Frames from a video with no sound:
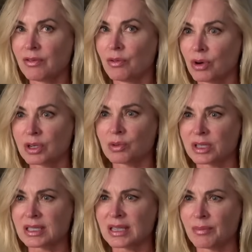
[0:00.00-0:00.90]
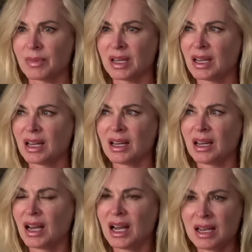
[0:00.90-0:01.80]
I have worked with some
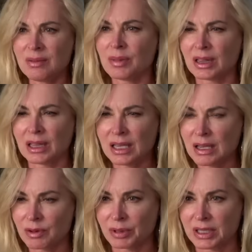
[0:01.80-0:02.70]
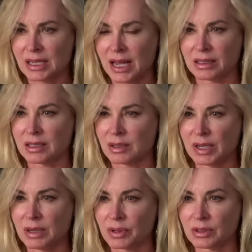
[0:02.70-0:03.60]
unbelievably talented
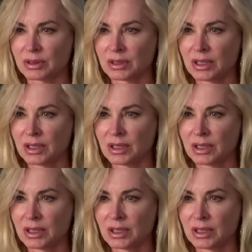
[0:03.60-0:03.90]
people